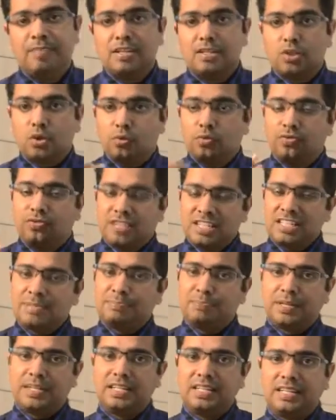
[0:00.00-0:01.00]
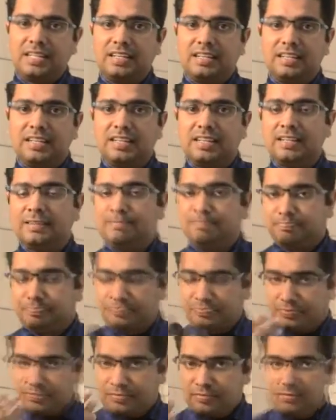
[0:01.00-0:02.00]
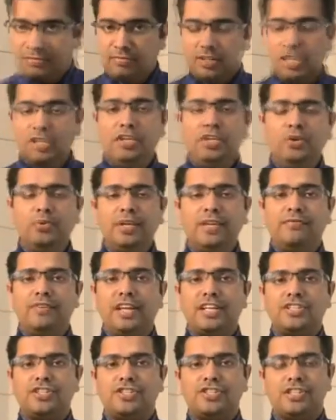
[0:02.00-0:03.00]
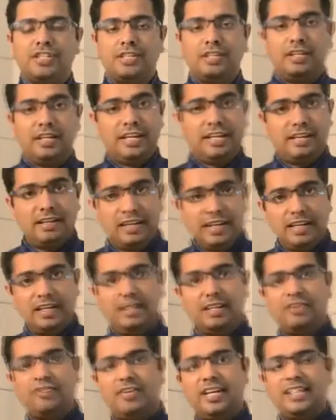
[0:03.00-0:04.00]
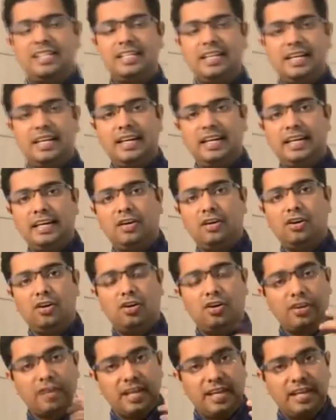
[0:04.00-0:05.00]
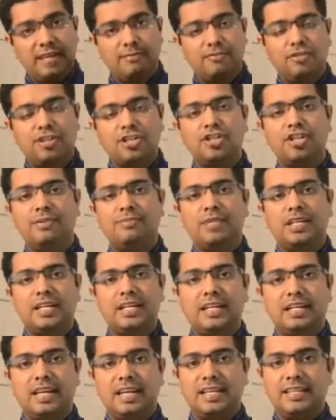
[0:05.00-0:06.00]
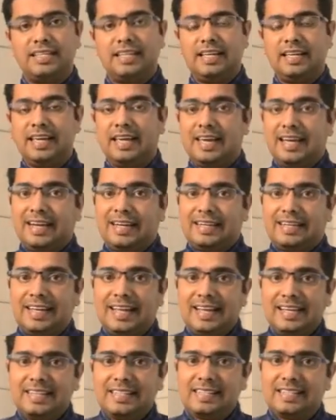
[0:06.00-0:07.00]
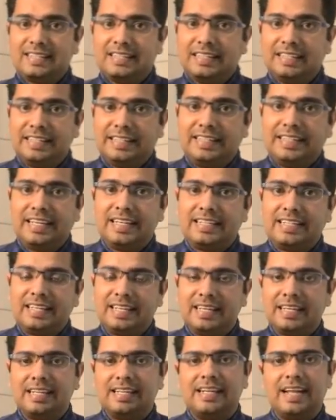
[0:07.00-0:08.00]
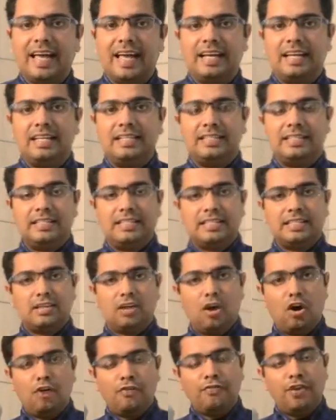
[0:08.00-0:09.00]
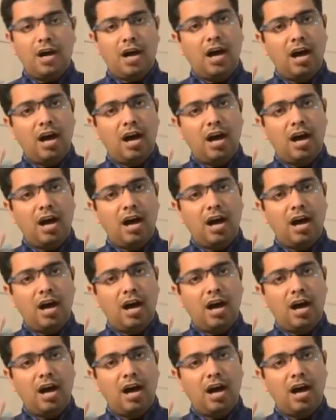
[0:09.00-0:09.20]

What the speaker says: So this particular new invention in retailing or in visual merchandising takes a detailed analysis of